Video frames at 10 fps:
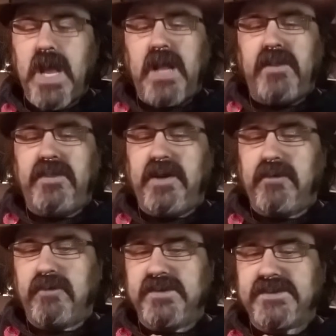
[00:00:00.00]

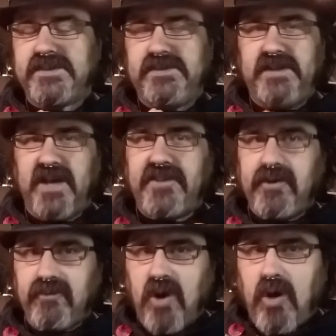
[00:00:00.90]
There was
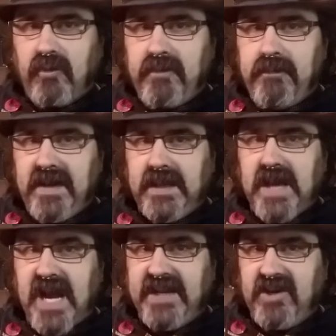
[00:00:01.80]
nothing wrong with me.
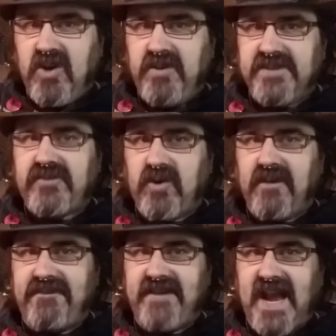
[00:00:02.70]
I know this for
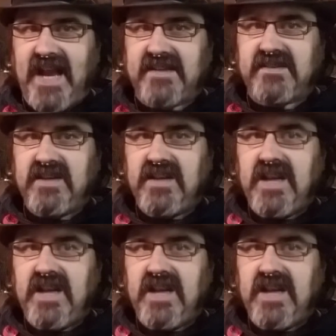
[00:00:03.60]
a fact.